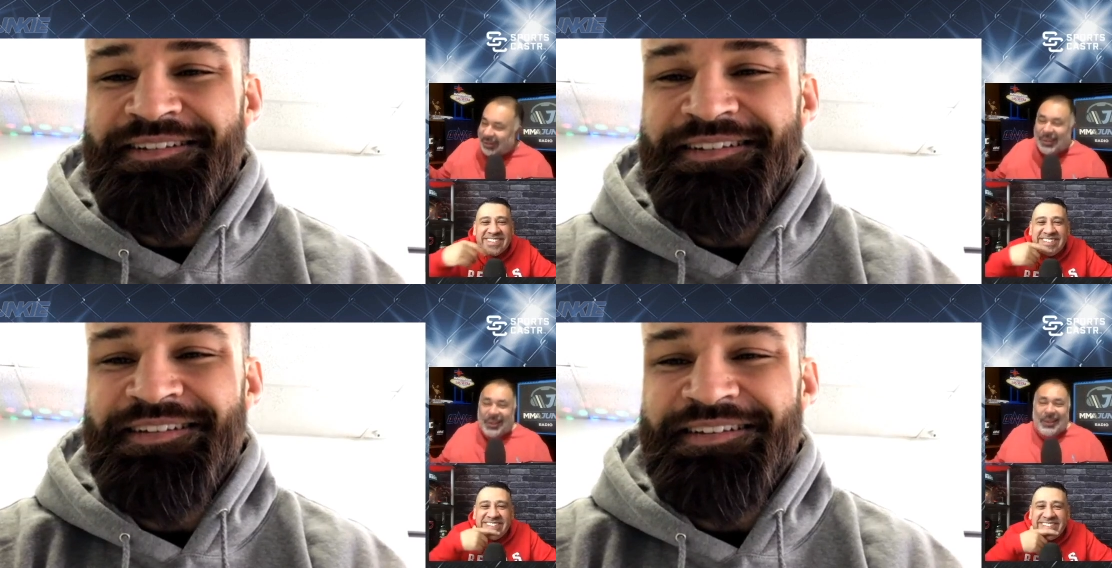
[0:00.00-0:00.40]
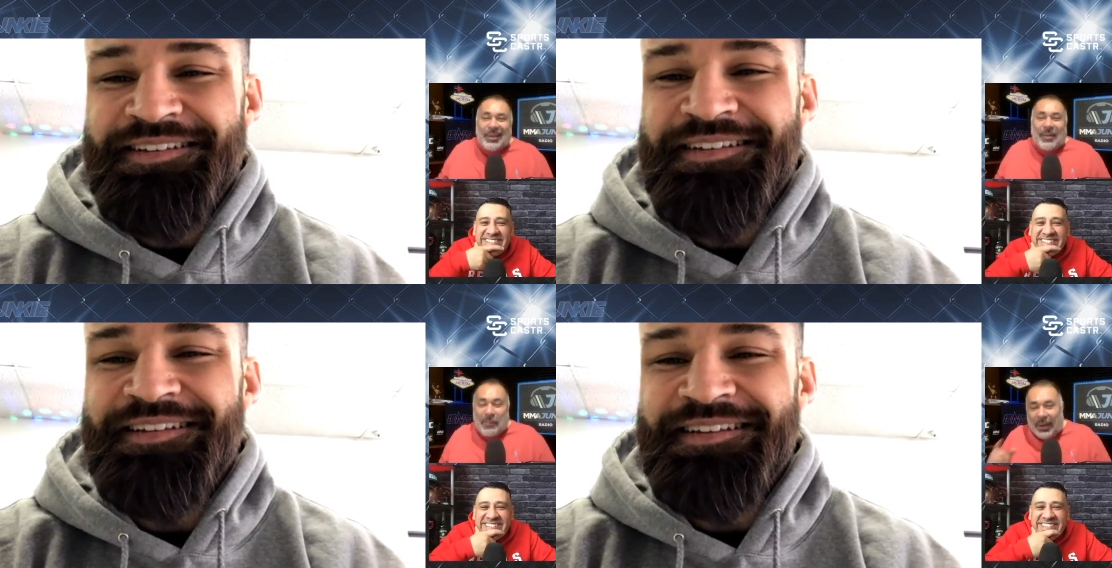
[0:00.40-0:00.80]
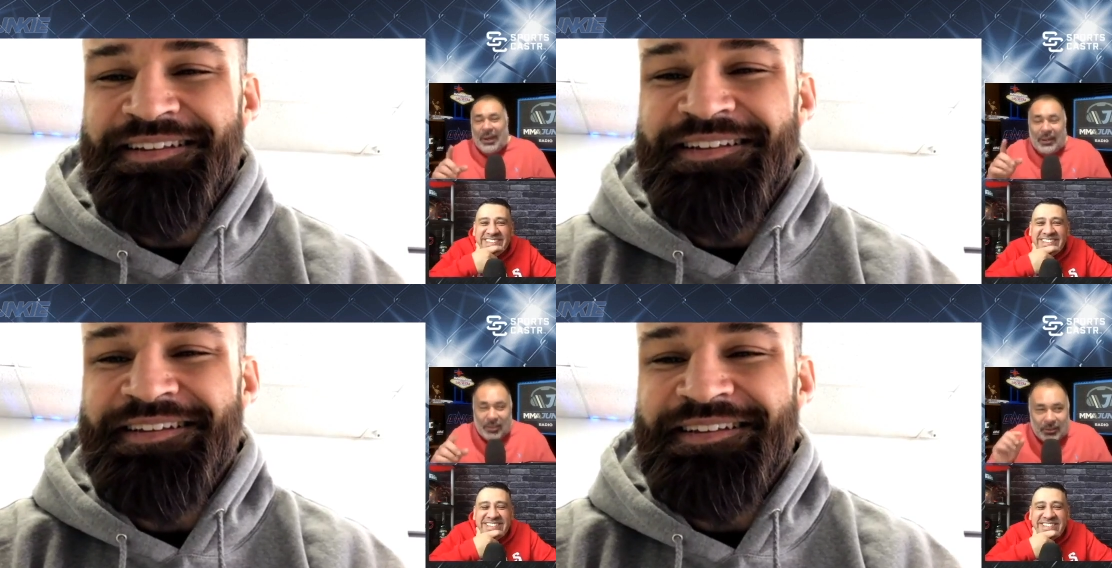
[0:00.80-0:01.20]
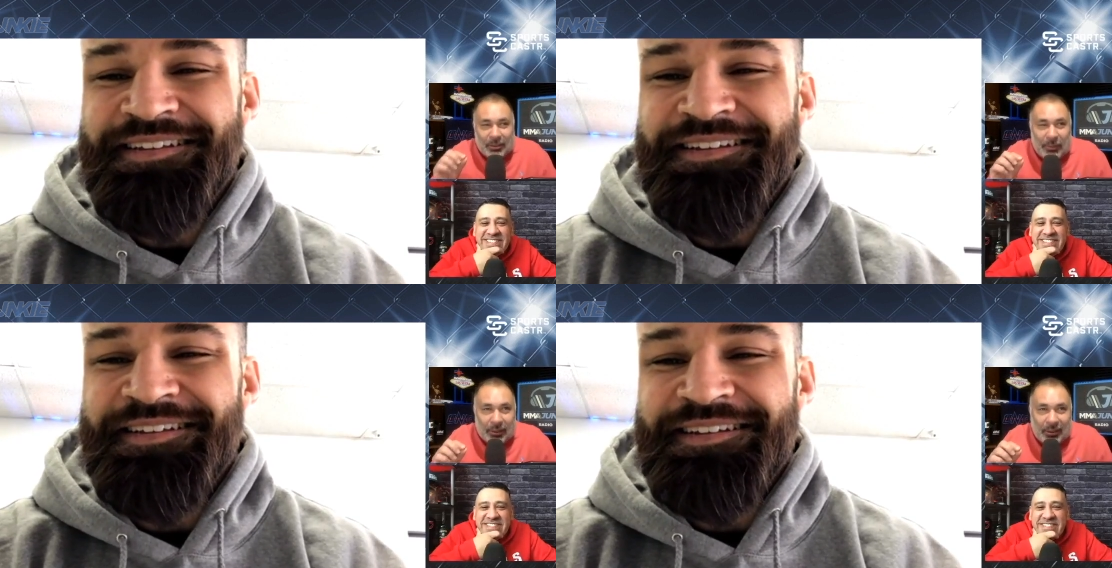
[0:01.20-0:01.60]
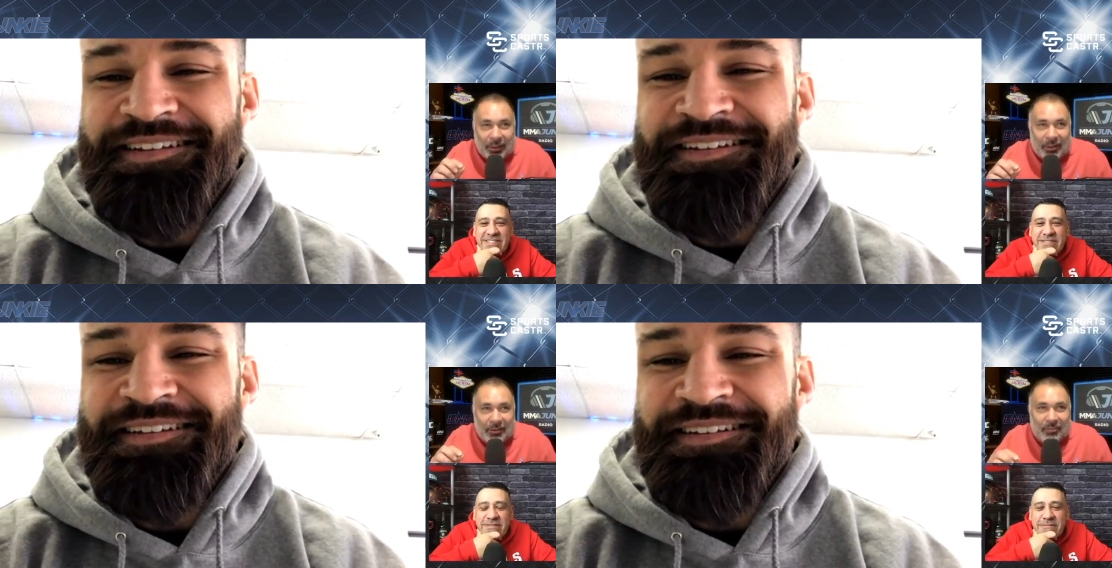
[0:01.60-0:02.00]
Speaker 1: right. But just to be
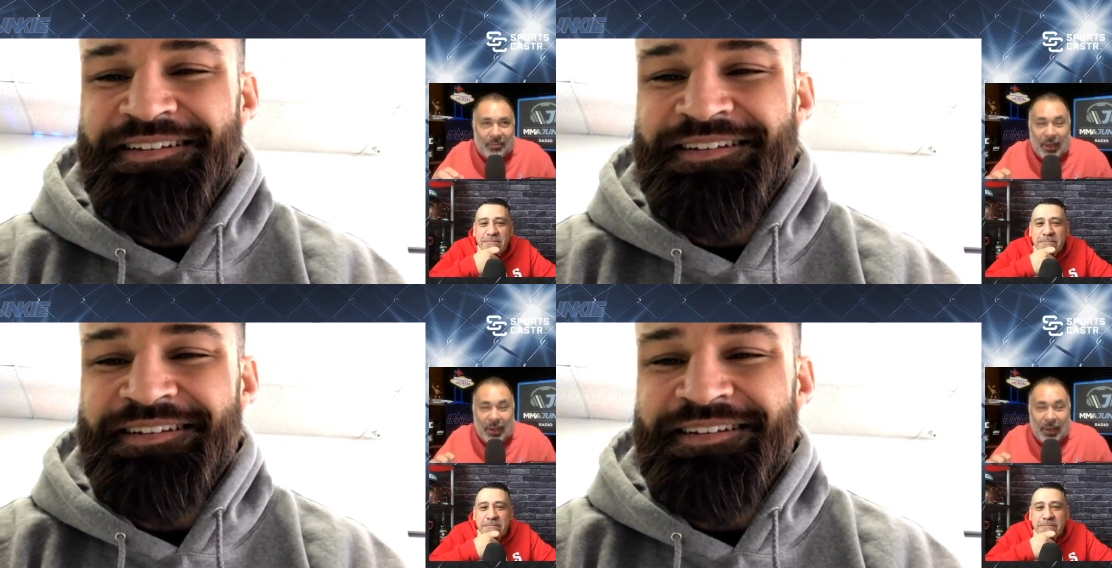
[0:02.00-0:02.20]
clear,